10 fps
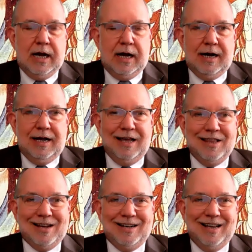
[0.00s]
And
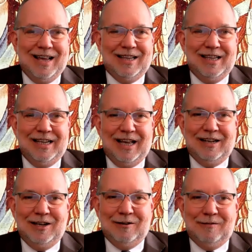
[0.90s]
then at the
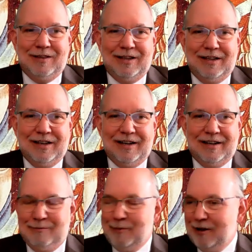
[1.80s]
end of the
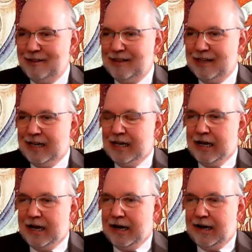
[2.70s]
month,
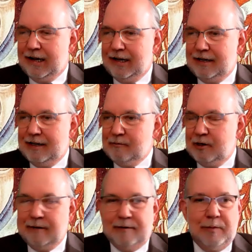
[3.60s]
Dr.
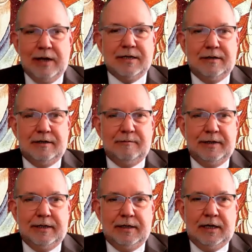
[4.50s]
Motoyama mentioned to
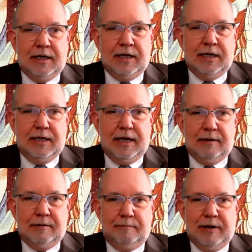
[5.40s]
me
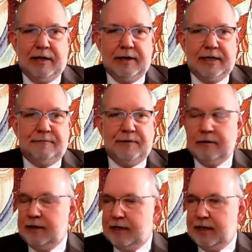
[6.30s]
that, by the way, he'd
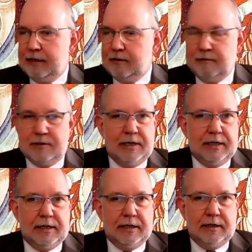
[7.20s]
founded a
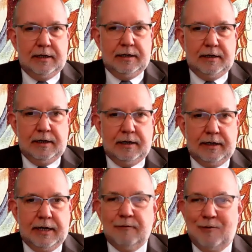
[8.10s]
university in
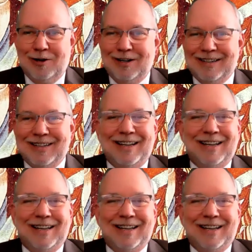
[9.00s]
California,